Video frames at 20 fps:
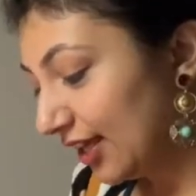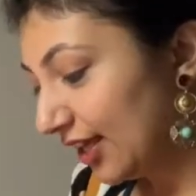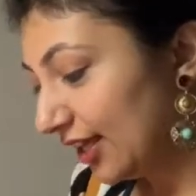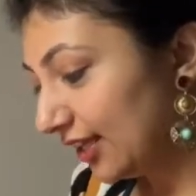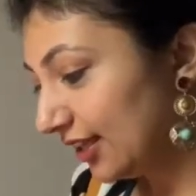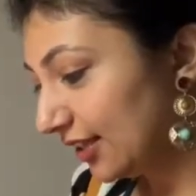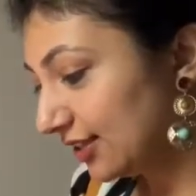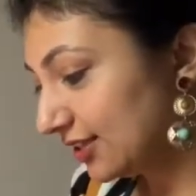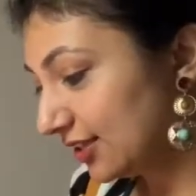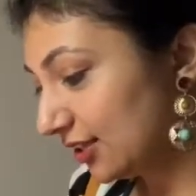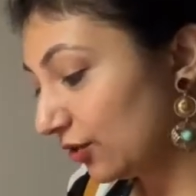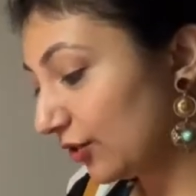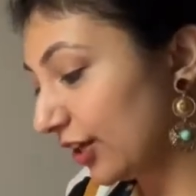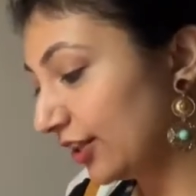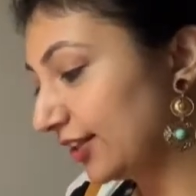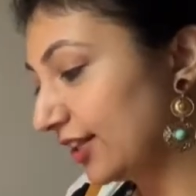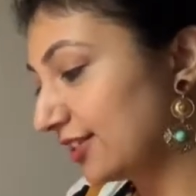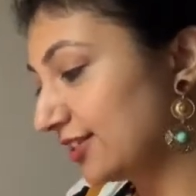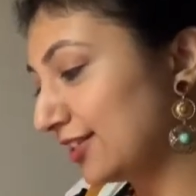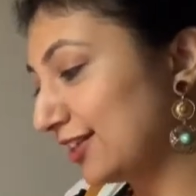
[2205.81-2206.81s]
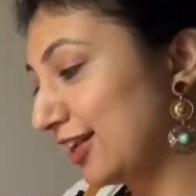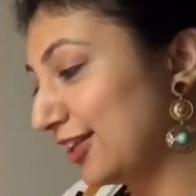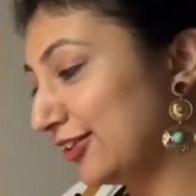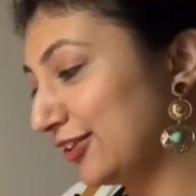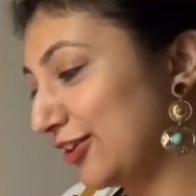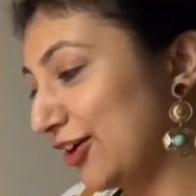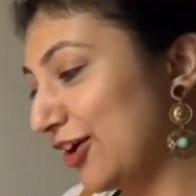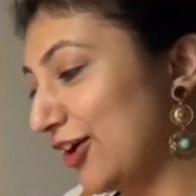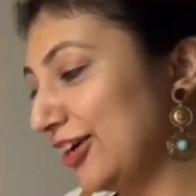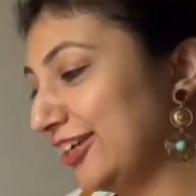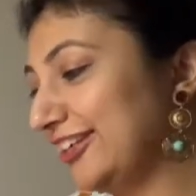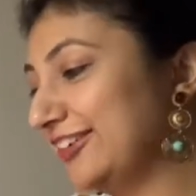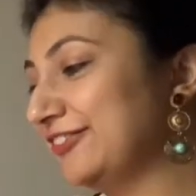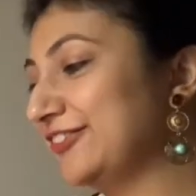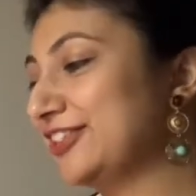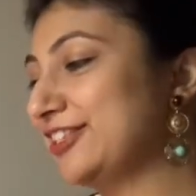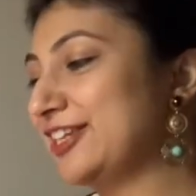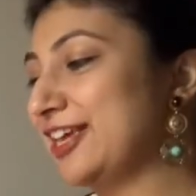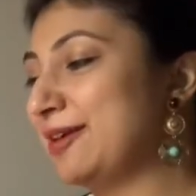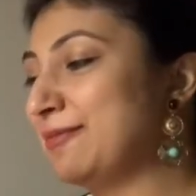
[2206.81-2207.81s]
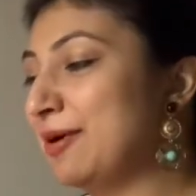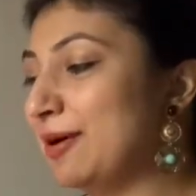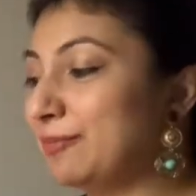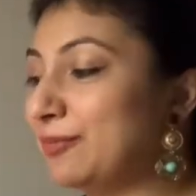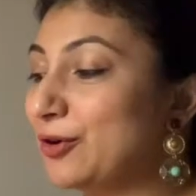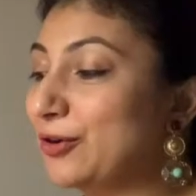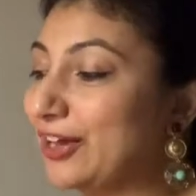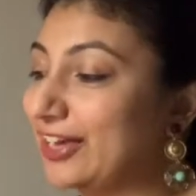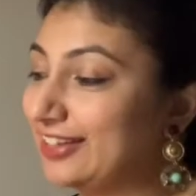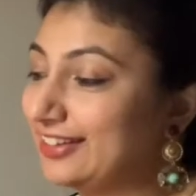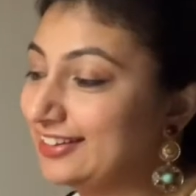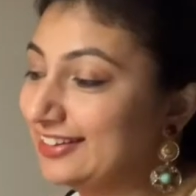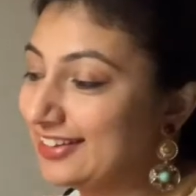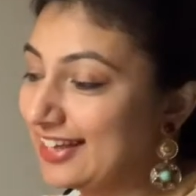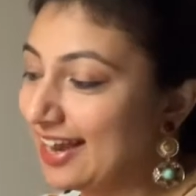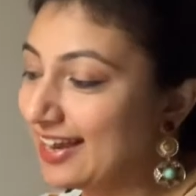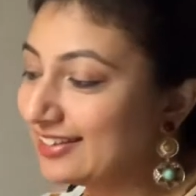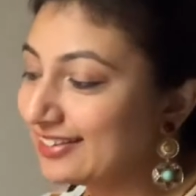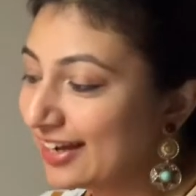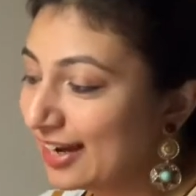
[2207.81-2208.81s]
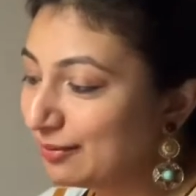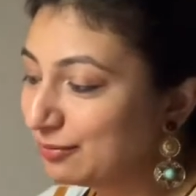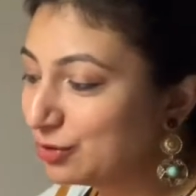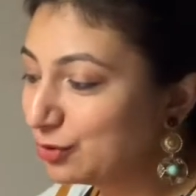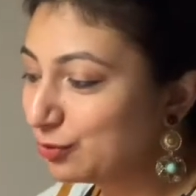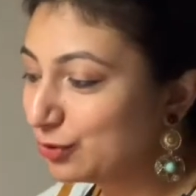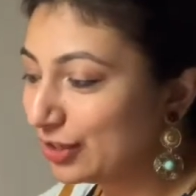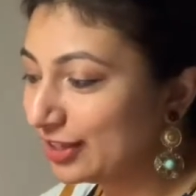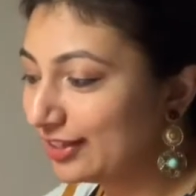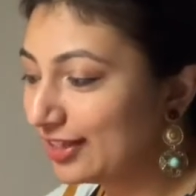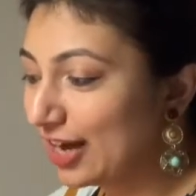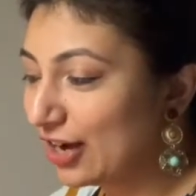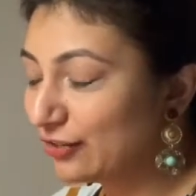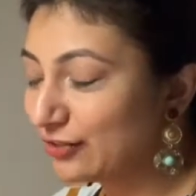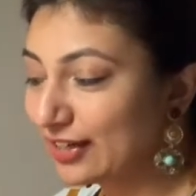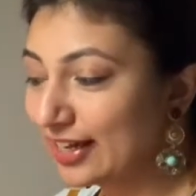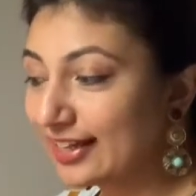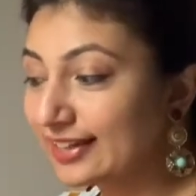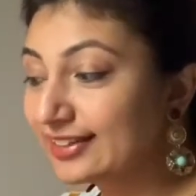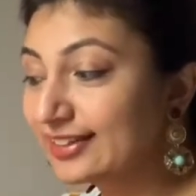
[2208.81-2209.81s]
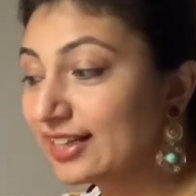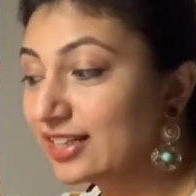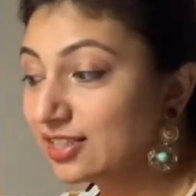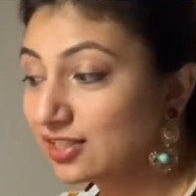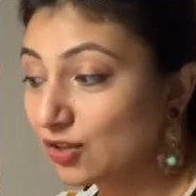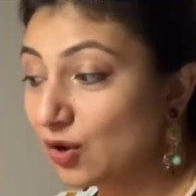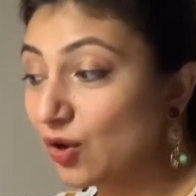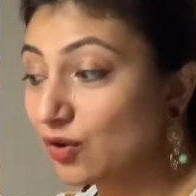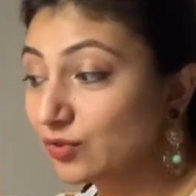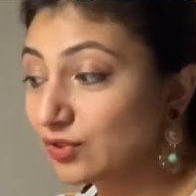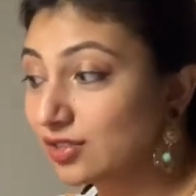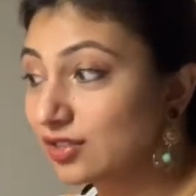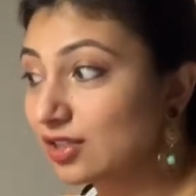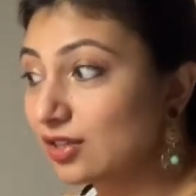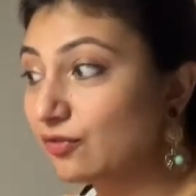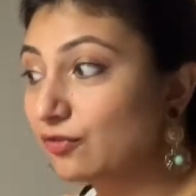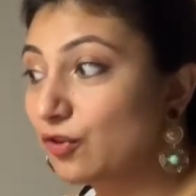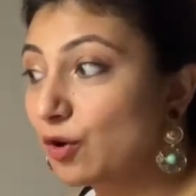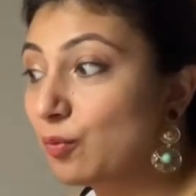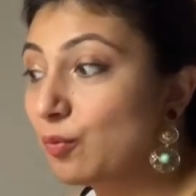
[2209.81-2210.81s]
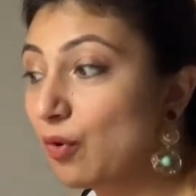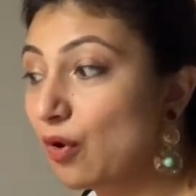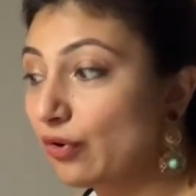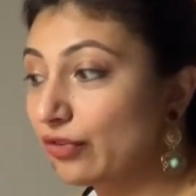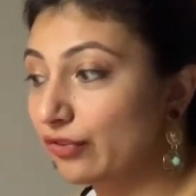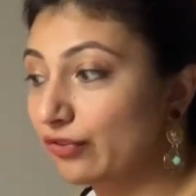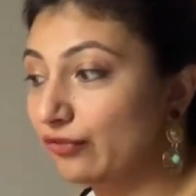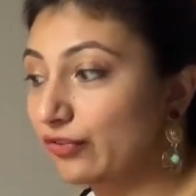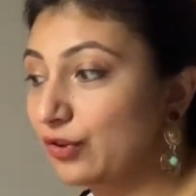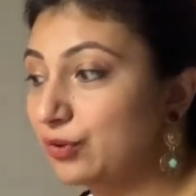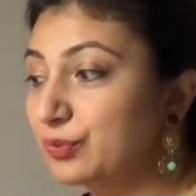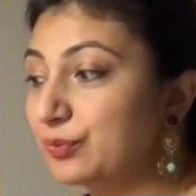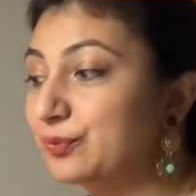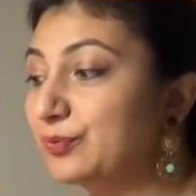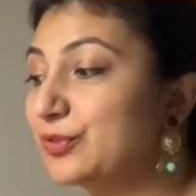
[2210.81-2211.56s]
Let's see. Okay, there's another card which came up. Okay, take time to breathe out. And this goes for both of you.